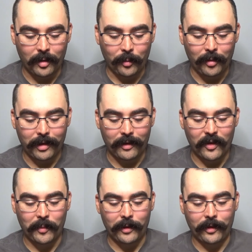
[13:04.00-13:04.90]
I'm probably going to
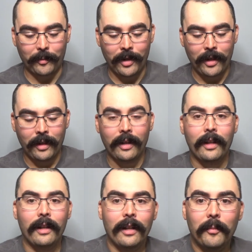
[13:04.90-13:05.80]
spill them.
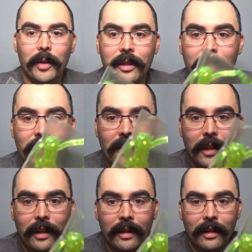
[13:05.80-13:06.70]
But you can
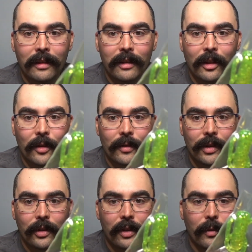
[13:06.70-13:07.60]
see,
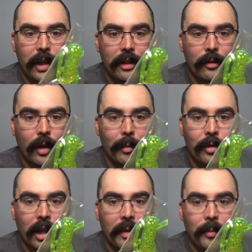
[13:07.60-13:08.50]
they're a green grub
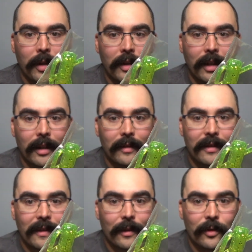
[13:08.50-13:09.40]
shape, and they got,
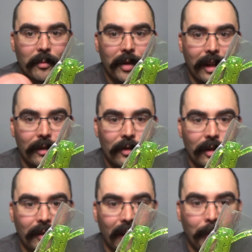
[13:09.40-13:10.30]
some tails on
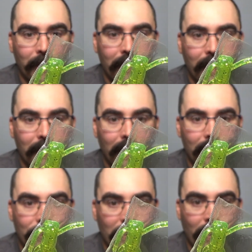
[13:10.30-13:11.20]
the top and
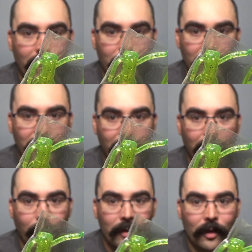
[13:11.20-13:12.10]
tails on the bottom just sticking
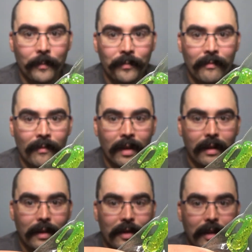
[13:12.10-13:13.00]
out. So
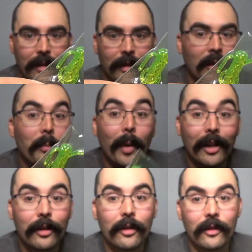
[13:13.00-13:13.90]
it's a neat little
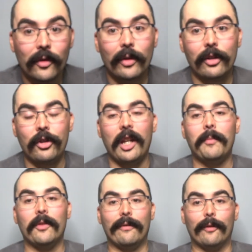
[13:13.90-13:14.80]
bug sort of
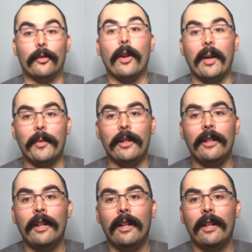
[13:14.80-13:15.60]
shape, so for crappie